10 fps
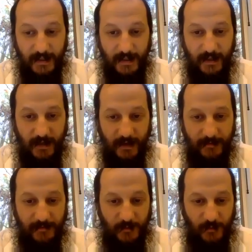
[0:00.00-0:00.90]

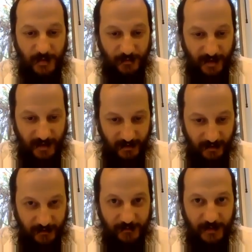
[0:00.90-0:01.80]
We read it
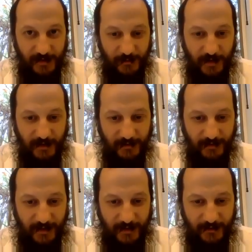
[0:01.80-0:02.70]
last week as well,
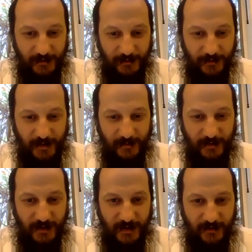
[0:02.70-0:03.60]
so let's go straight. I want
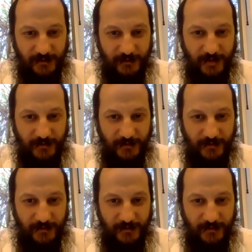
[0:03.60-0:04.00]
to share the screen over